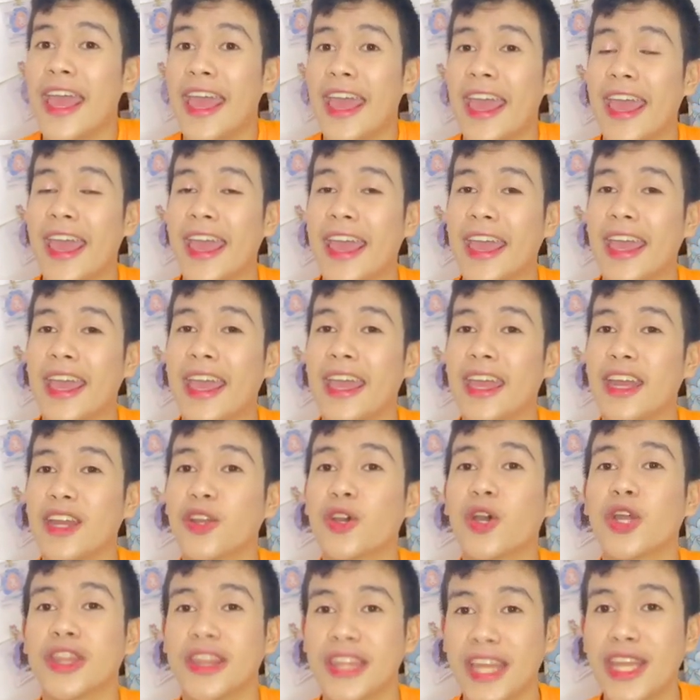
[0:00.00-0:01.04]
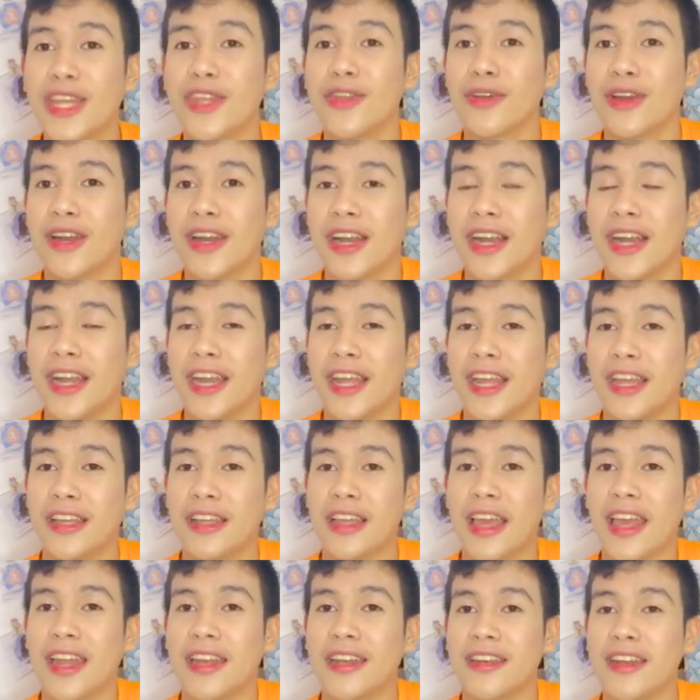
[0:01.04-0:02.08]
and continue learning
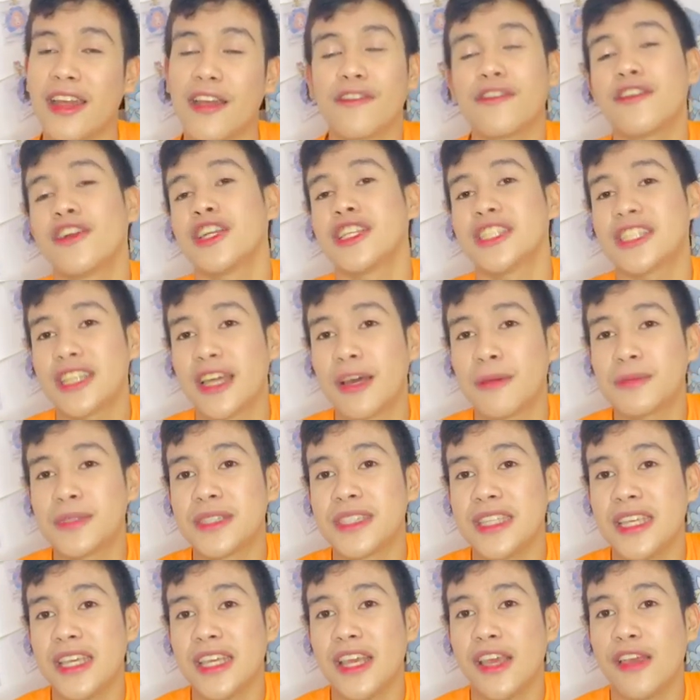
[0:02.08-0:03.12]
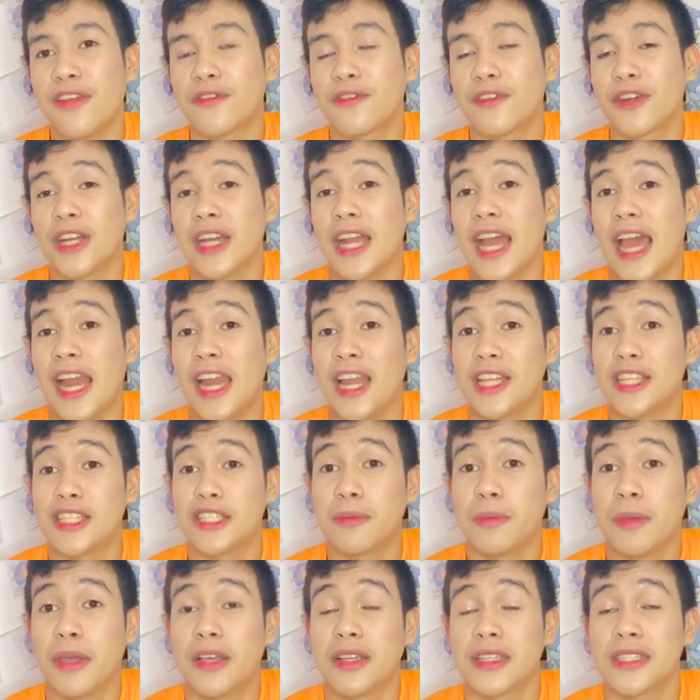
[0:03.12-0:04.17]
and never stop seeking for
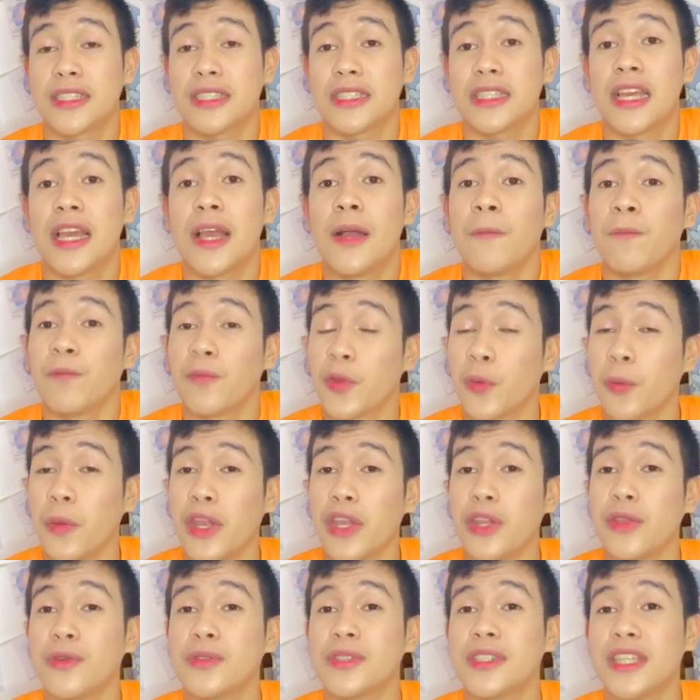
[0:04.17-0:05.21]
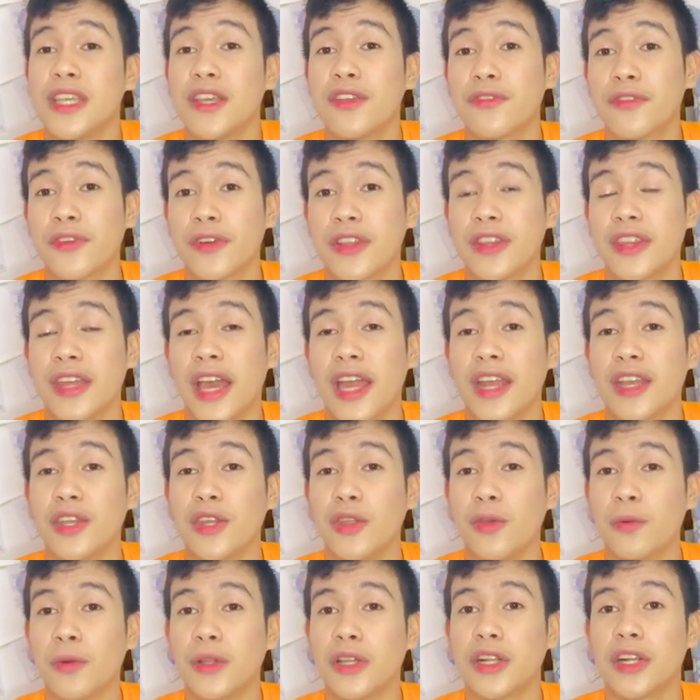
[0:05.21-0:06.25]
knowledge, because when you seek for that,
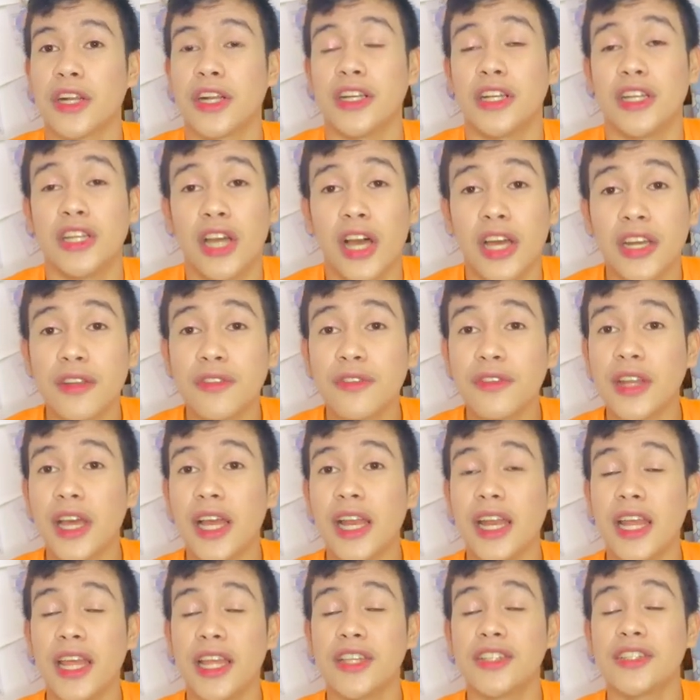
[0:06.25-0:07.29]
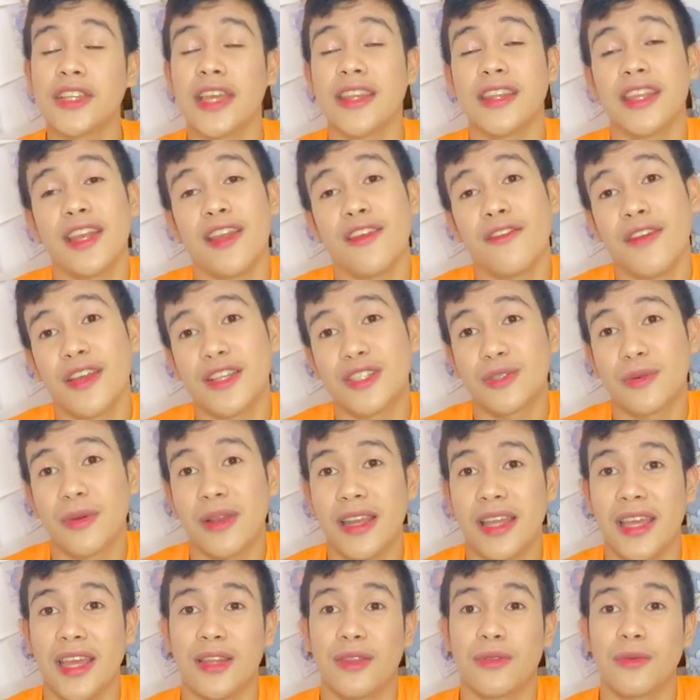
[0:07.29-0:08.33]
you will earn a lot of knowledge and then
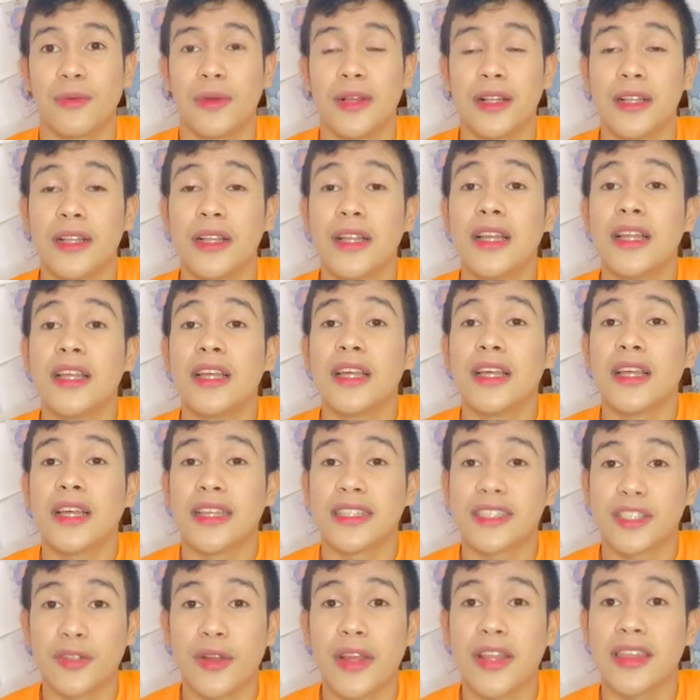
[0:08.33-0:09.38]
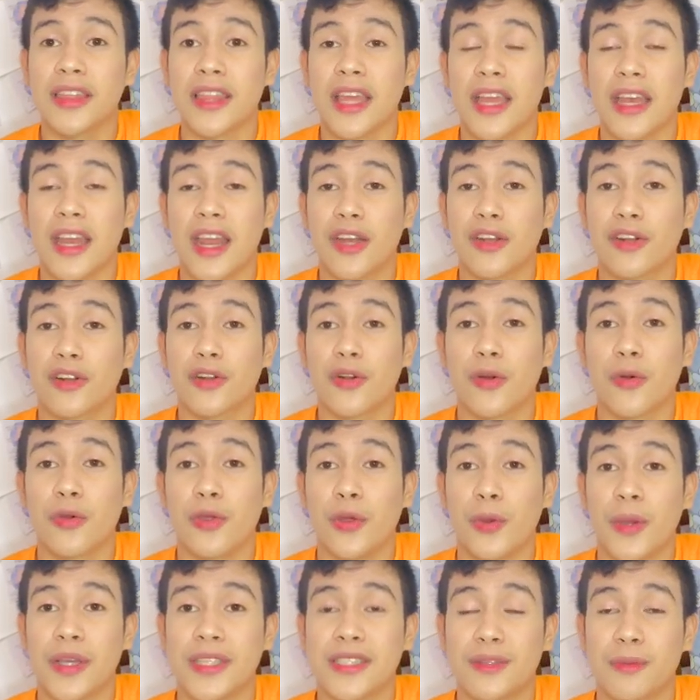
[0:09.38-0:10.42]
eventually it will strengthen and grow
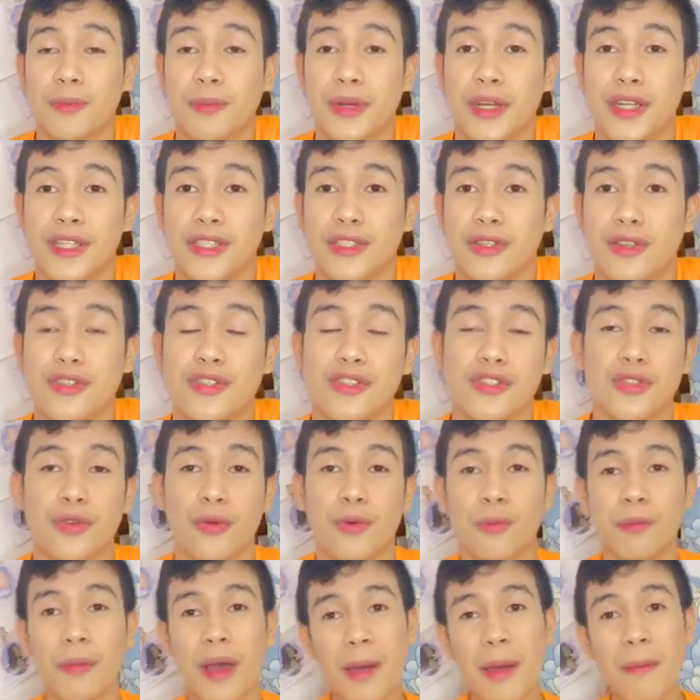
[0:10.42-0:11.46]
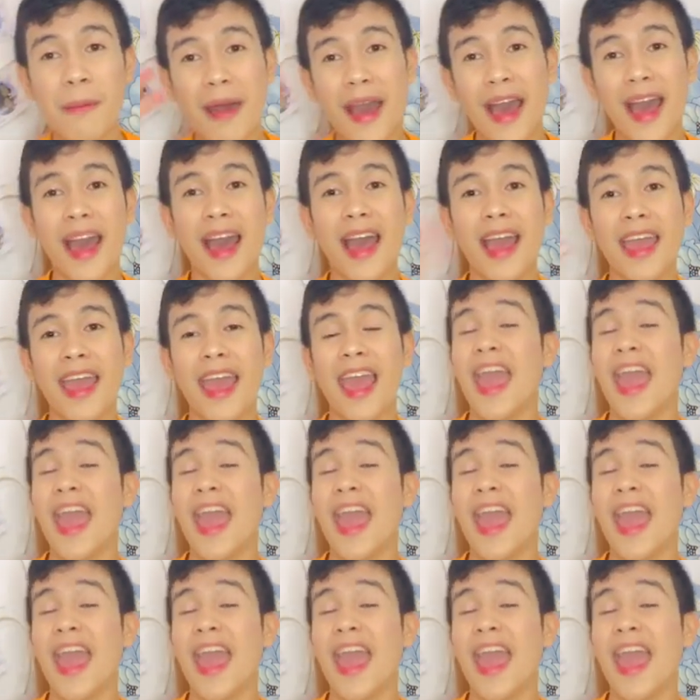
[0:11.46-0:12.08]
you as a person. So bye bye.